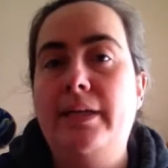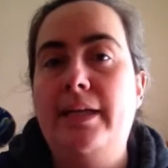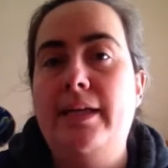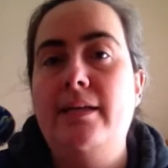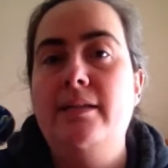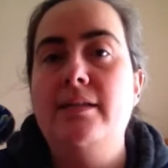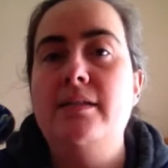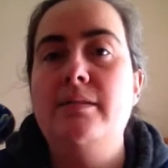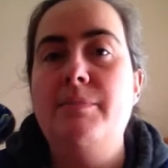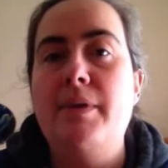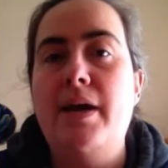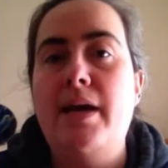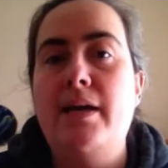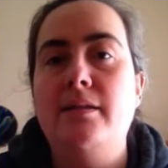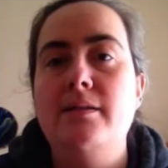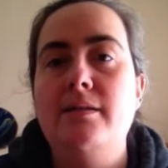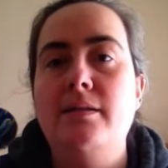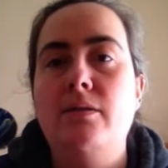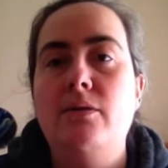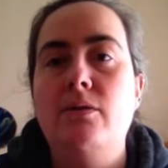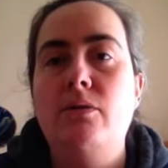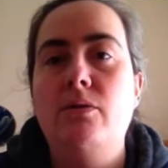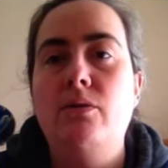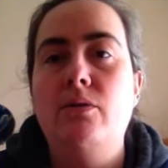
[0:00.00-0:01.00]
expect
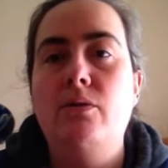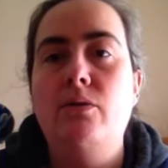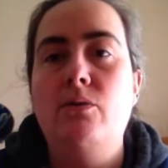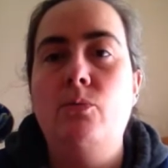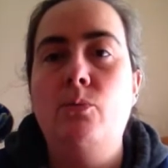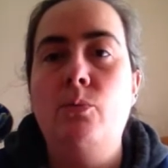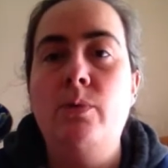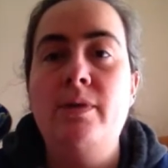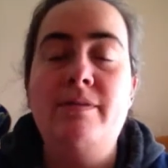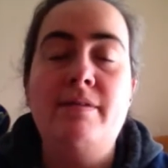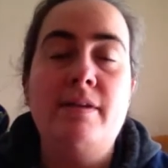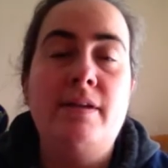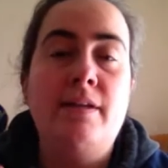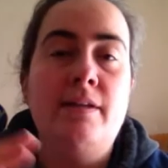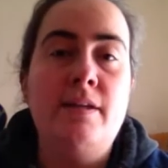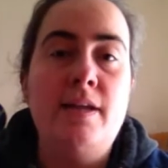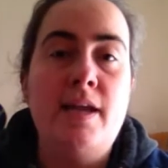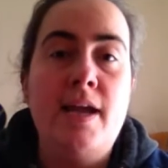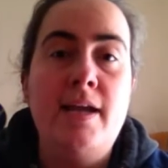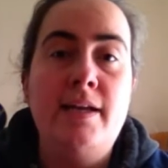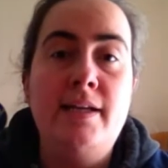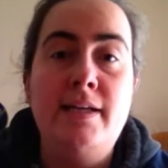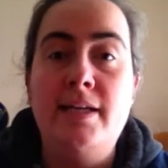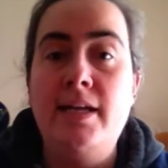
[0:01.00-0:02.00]
within
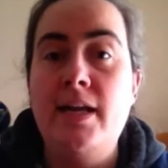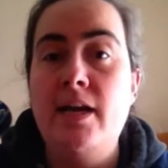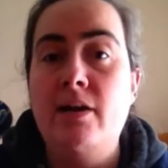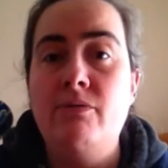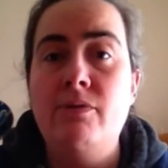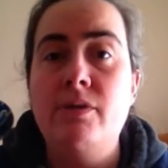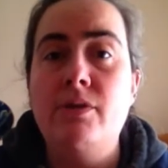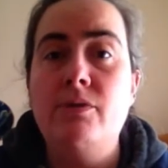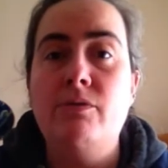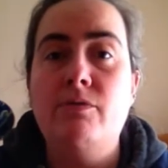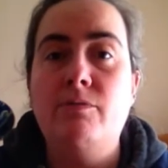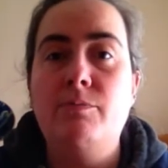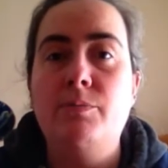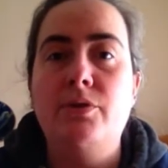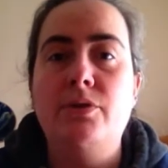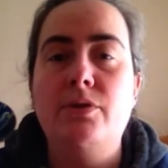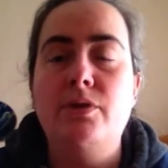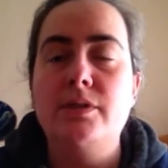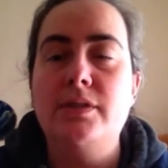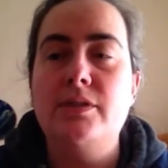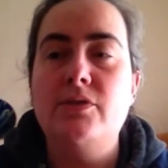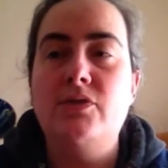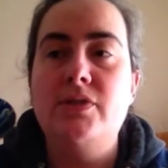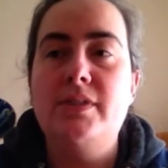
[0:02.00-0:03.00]
any area of
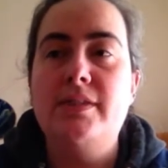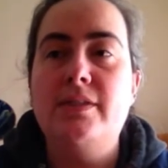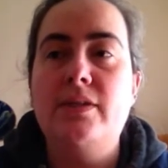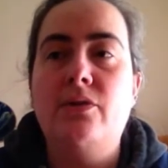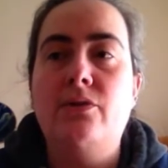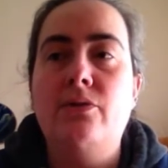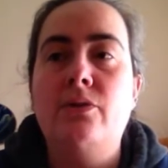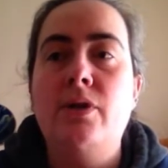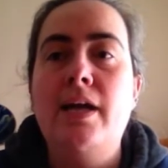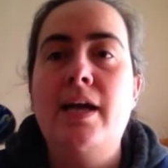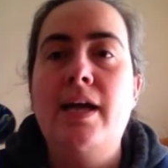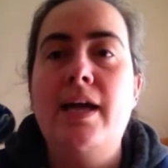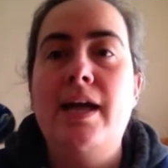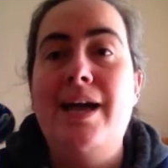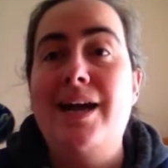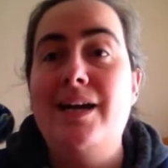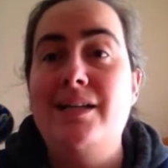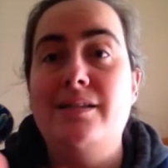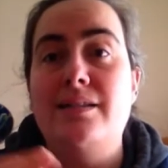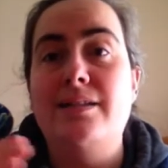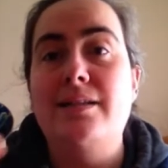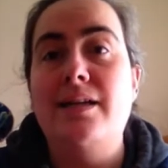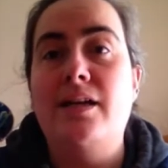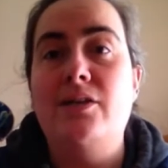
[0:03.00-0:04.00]
product I sell
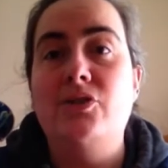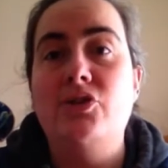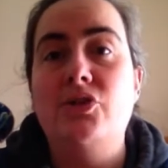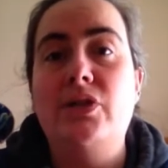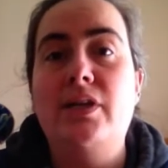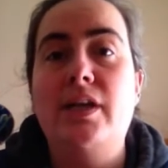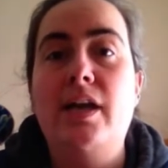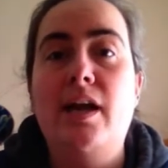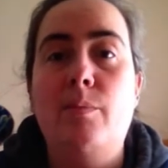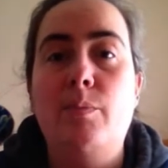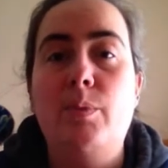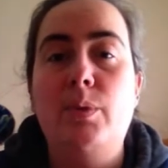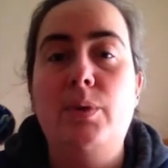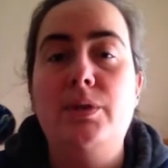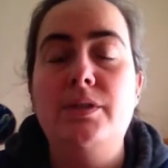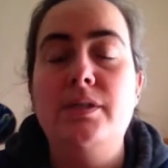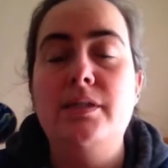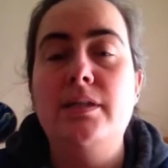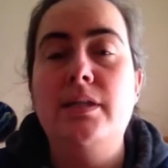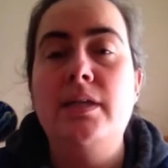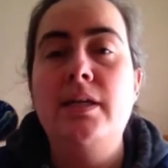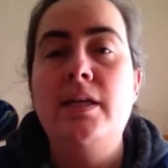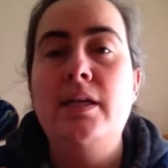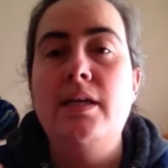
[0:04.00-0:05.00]
hasn't actually
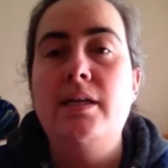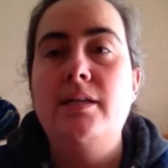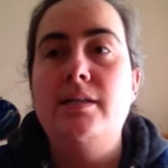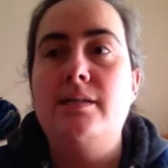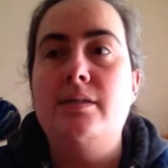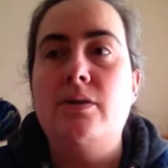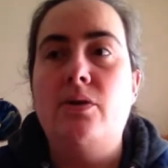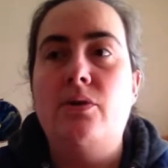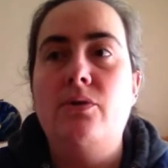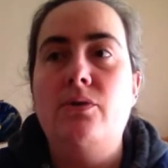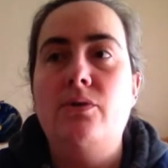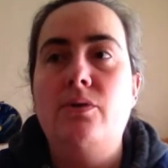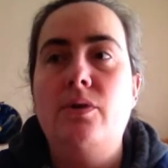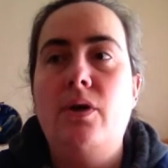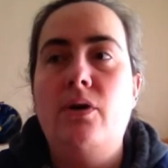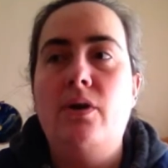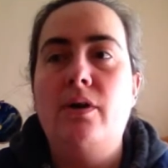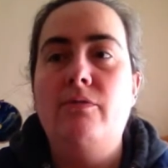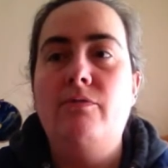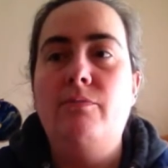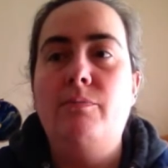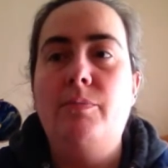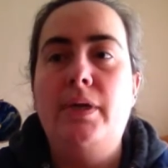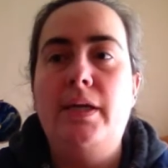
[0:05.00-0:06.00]
happened. So
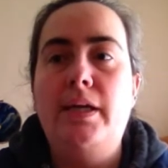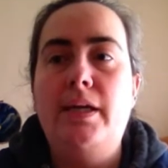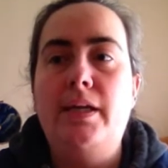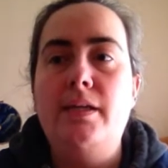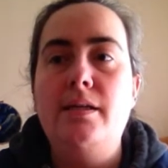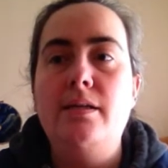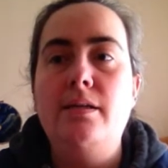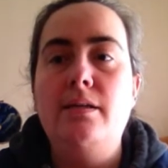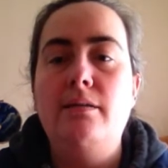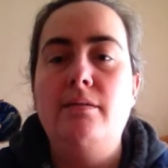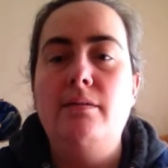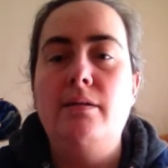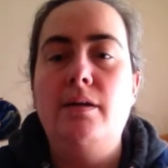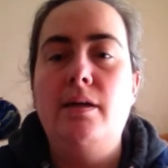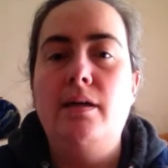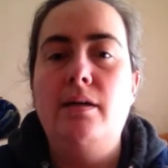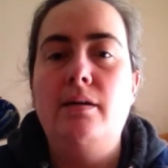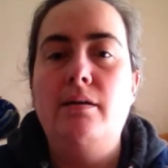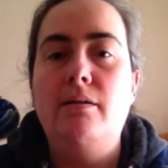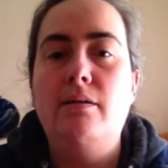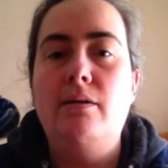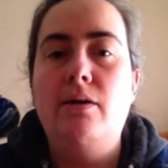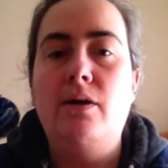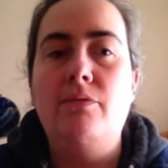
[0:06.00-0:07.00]
I've
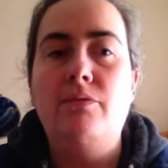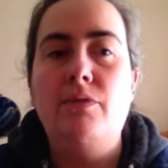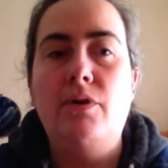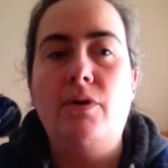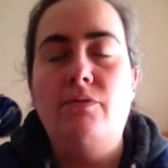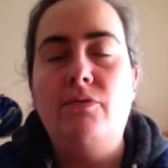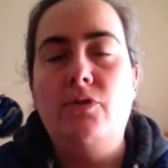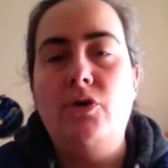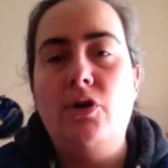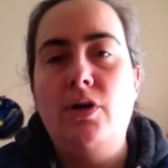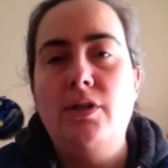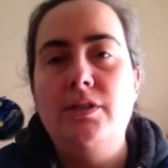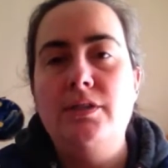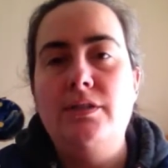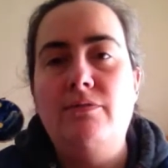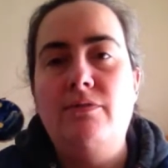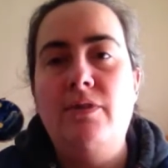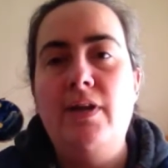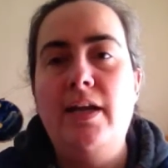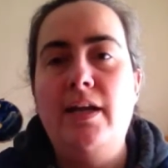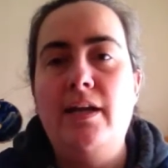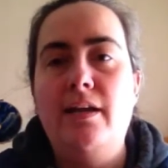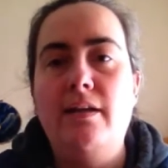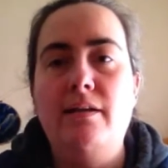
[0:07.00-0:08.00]
kind of
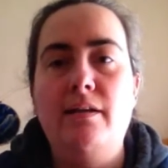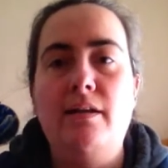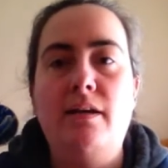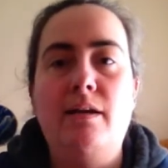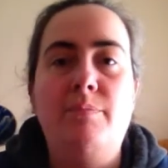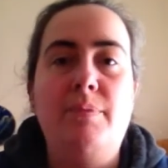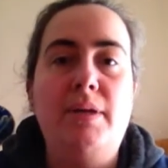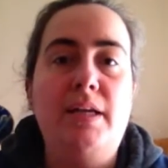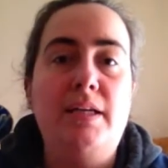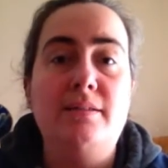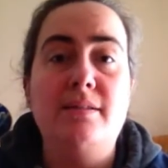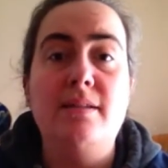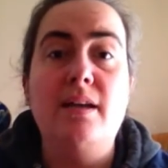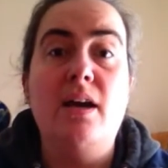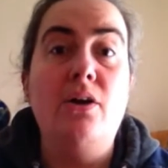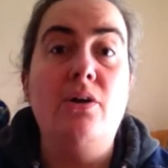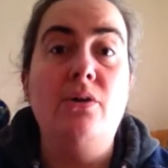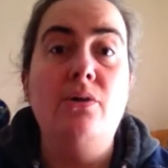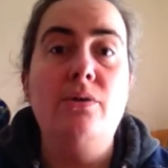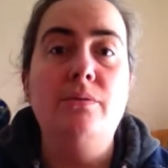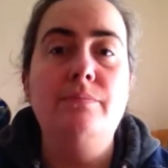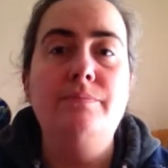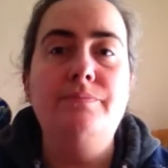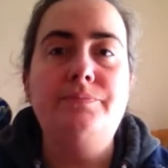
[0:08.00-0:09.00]
hit a
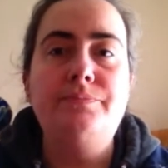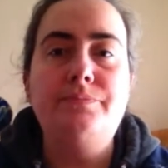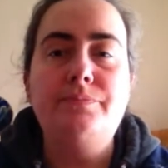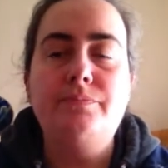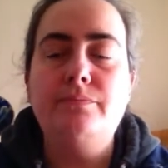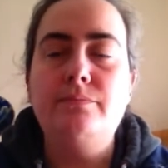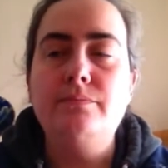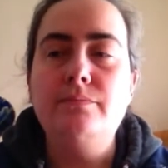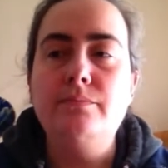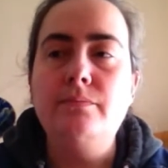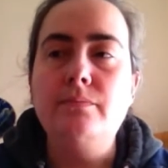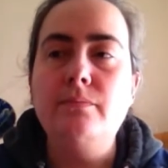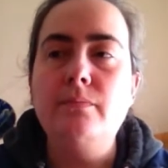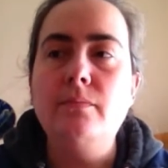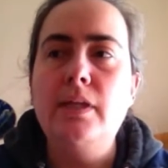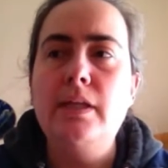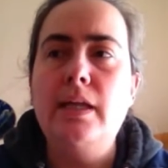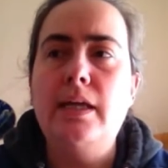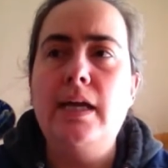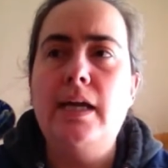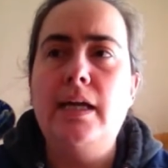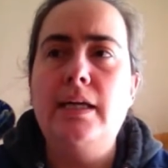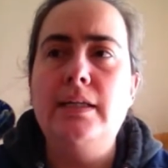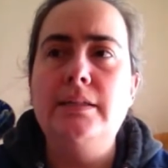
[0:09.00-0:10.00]
plateau,
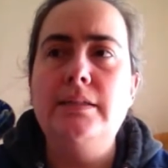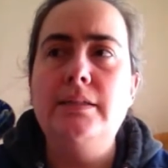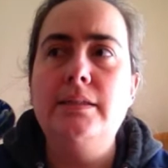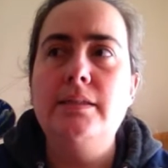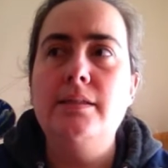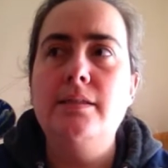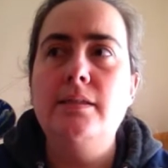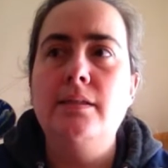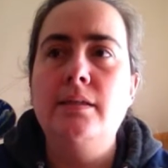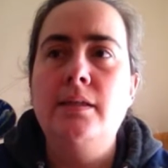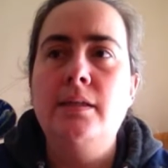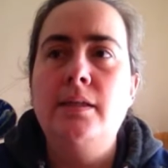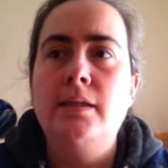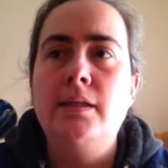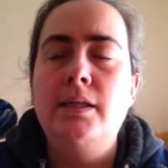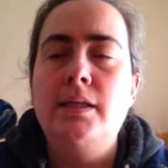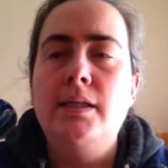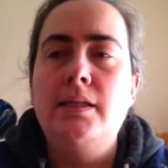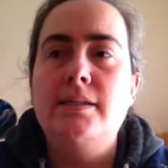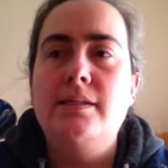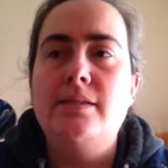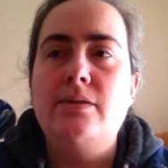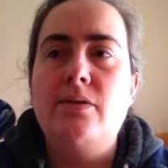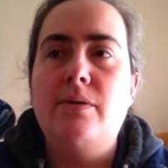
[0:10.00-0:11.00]
and
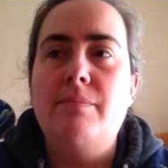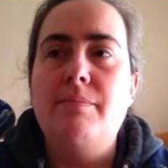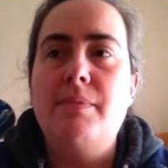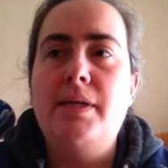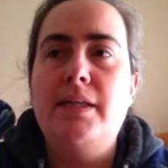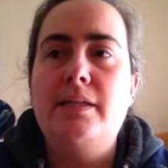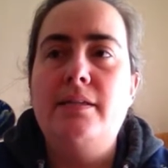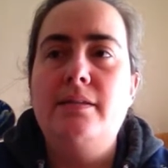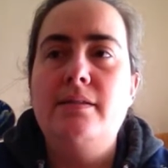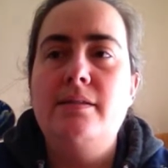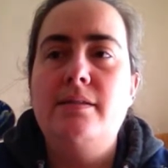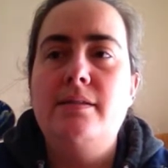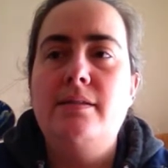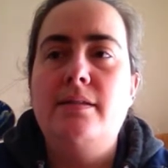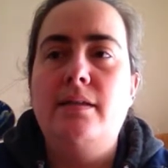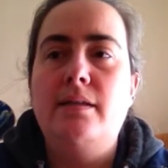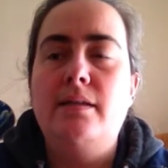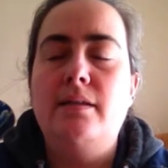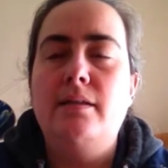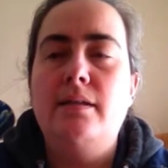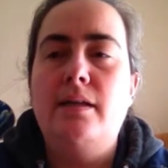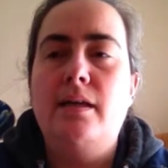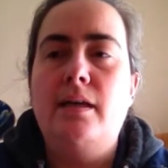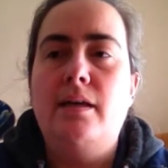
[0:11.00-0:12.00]
so it means
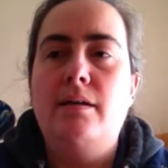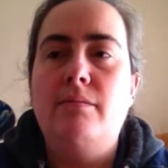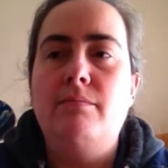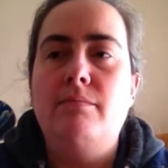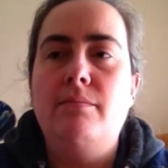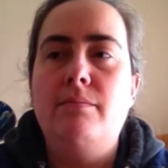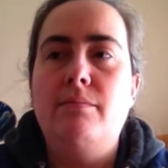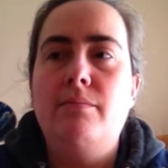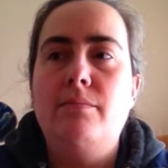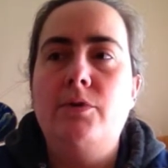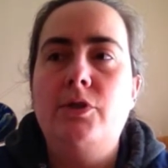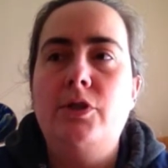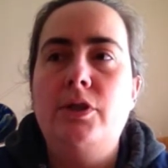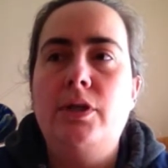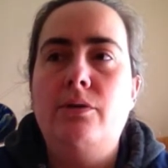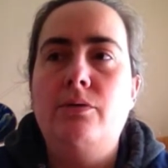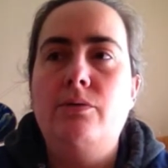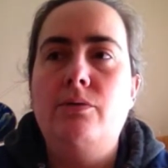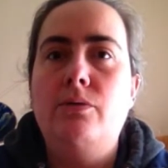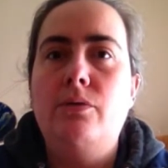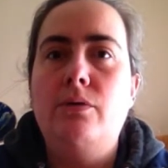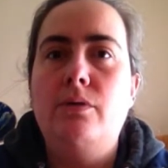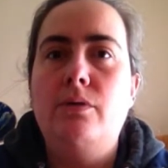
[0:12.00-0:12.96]
that you know,